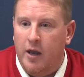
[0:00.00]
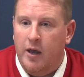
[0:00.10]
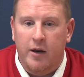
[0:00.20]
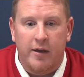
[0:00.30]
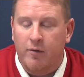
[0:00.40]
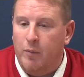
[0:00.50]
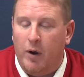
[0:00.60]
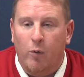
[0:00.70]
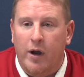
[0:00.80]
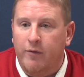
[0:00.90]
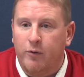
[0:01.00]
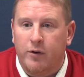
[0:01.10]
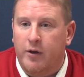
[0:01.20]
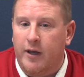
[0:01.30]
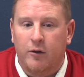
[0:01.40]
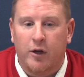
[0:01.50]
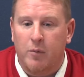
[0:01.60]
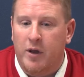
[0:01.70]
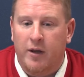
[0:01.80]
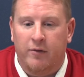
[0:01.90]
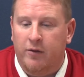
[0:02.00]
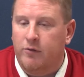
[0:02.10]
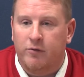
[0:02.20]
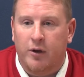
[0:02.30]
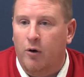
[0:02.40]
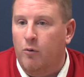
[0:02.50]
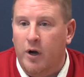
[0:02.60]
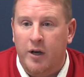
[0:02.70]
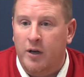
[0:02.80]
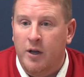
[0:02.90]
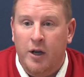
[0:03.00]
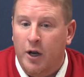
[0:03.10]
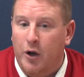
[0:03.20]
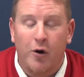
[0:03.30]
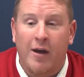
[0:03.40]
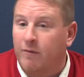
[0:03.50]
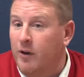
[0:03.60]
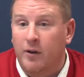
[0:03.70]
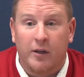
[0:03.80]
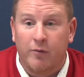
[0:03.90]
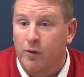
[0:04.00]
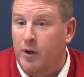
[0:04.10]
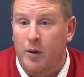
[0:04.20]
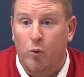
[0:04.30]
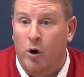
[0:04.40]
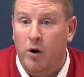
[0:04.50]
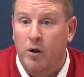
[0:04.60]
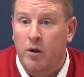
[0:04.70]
And even my wife would take a look at me and says, you know what, you're not fun to live with anymore.